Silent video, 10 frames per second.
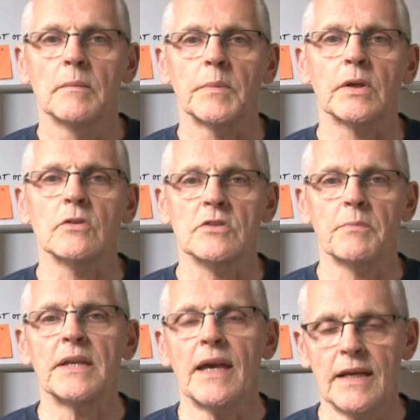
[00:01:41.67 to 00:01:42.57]
Because you've
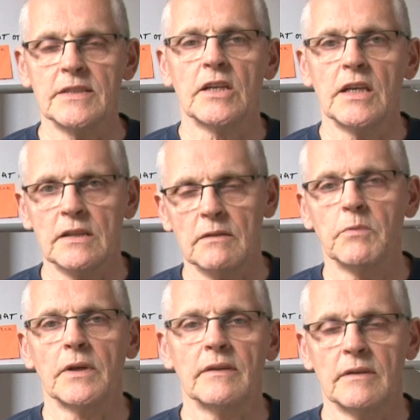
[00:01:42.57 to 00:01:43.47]
been educated
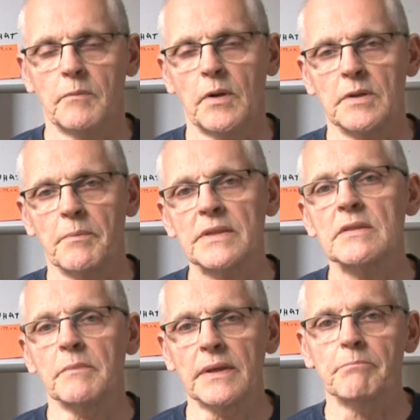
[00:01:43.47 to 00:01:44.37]
with it, you've
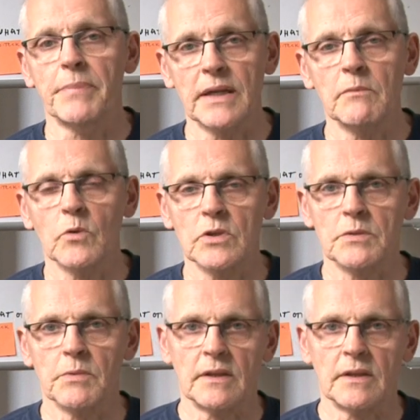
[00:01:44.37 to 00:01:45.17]
basically been brainwashed